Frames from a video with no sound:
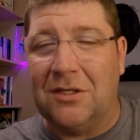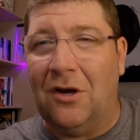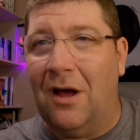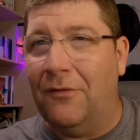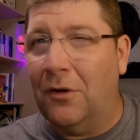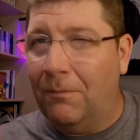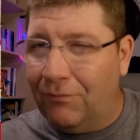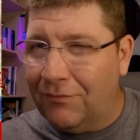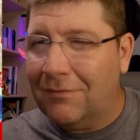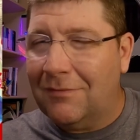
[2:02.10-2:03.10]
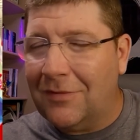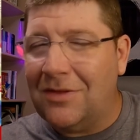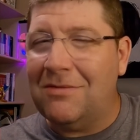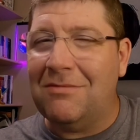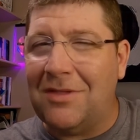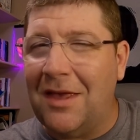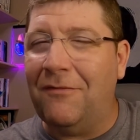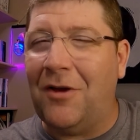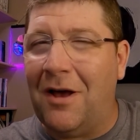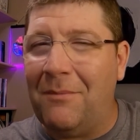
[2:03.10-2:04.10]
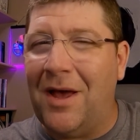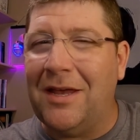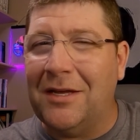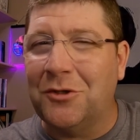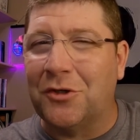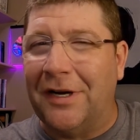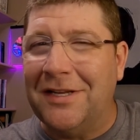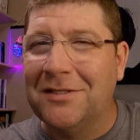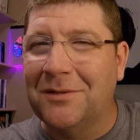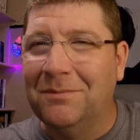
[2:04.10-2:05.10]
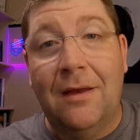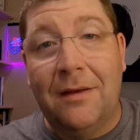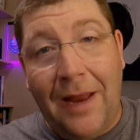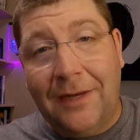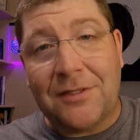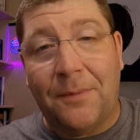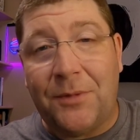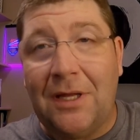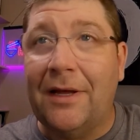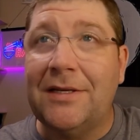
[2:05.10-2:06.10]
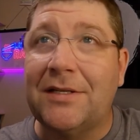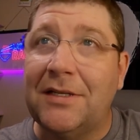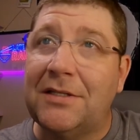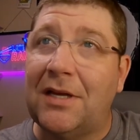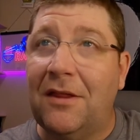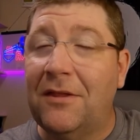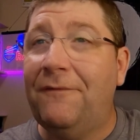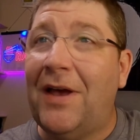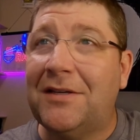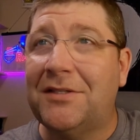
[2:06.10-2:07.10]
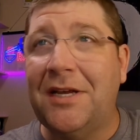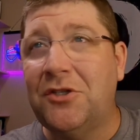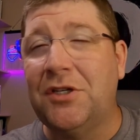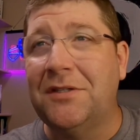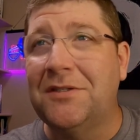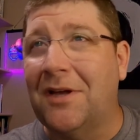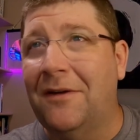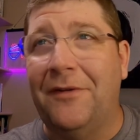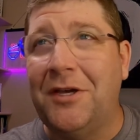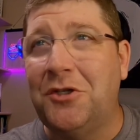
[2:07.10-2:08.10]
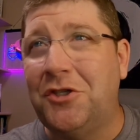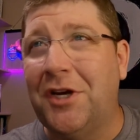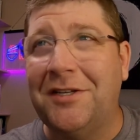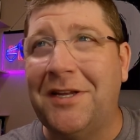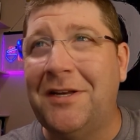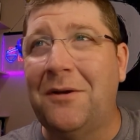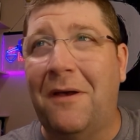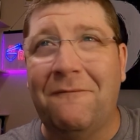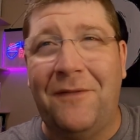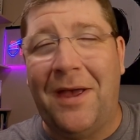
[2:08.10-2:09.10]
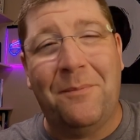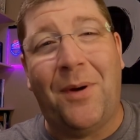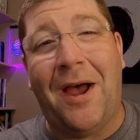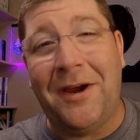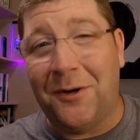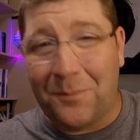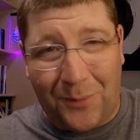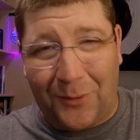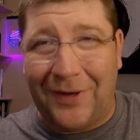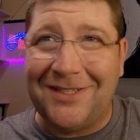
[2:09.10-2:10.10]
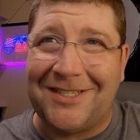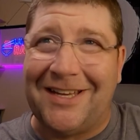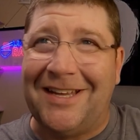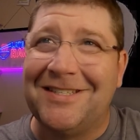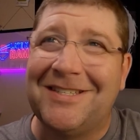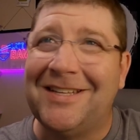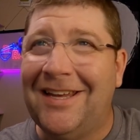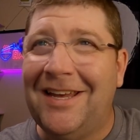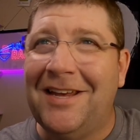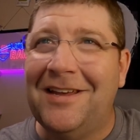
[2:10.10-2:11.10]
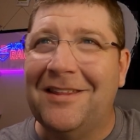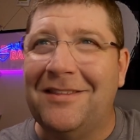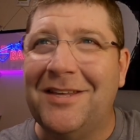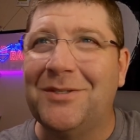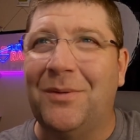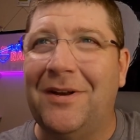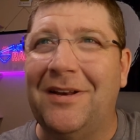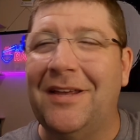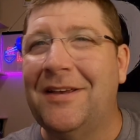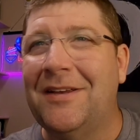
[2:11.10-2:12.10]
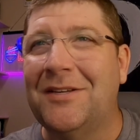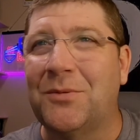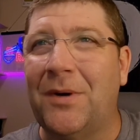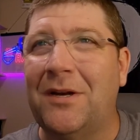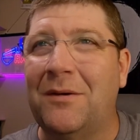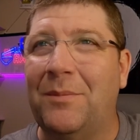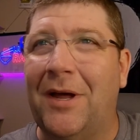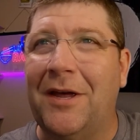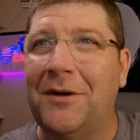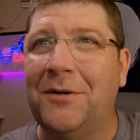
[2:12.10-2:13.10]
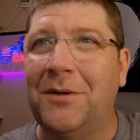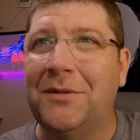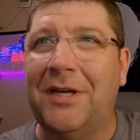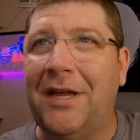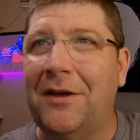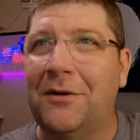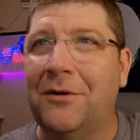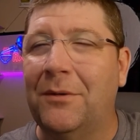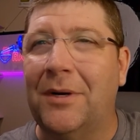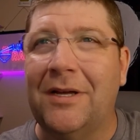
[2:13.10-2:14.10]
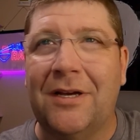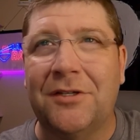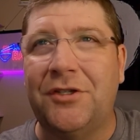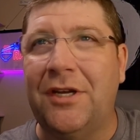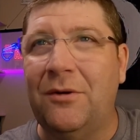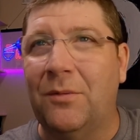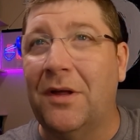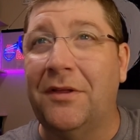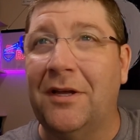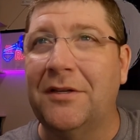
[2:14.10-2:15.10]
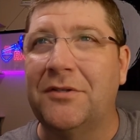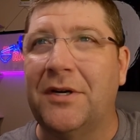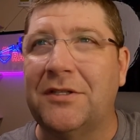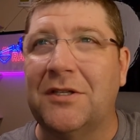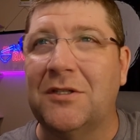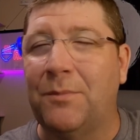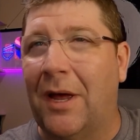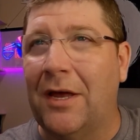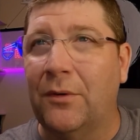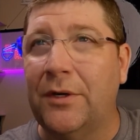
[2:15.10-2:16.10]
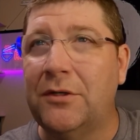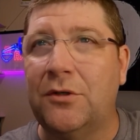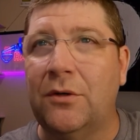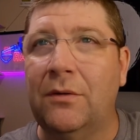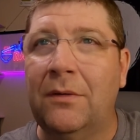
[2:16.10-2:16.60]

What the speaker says: novel, they've got my interest. Next up, they licensed The Vexations of a Shut-In Vampire Princess. This one is written by Kotei Kobayashi with illustrations by Riichu.